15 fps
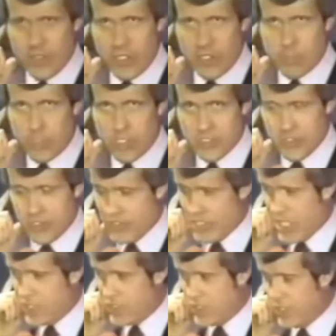the
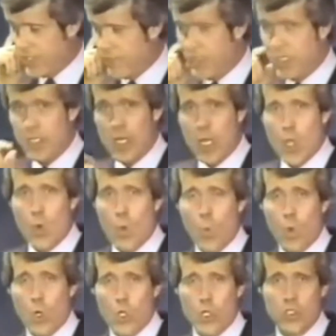presentation of the
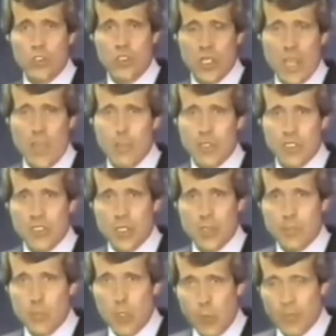World
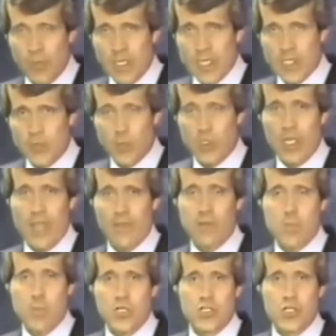Championship trophy as we'll have
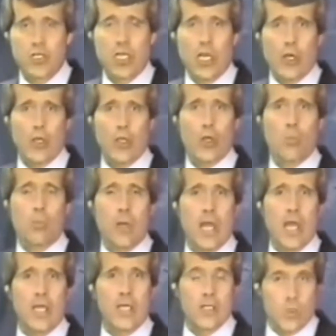Commissioner Larry
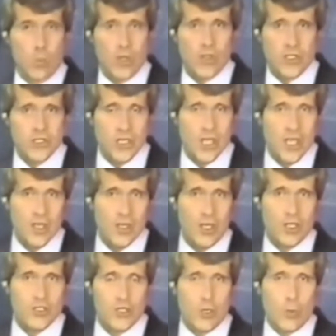O'Brien with us.
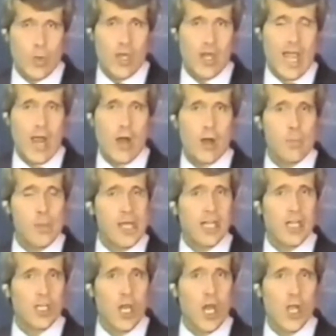Also Red
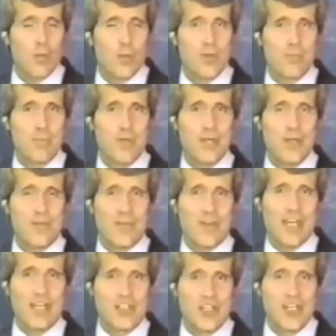Auerbach along with Bill
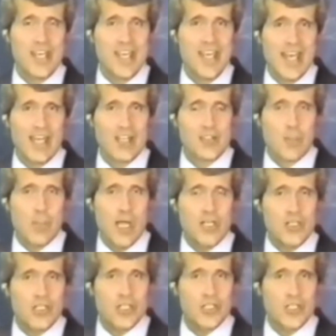Fitch as the
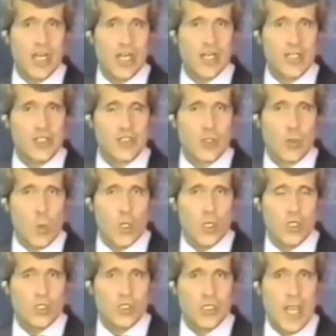Boston Celtics, the
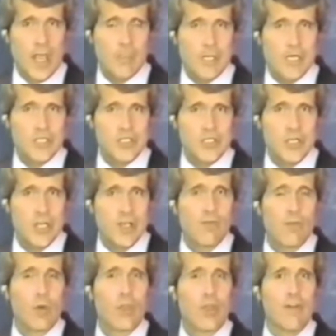world champions
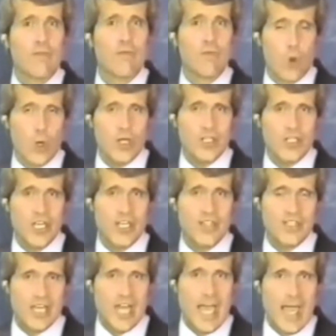for the
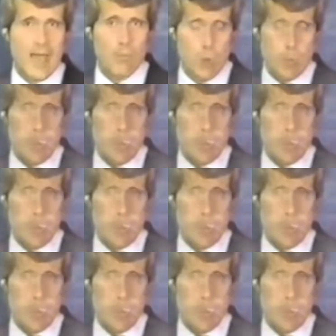14th time. We'll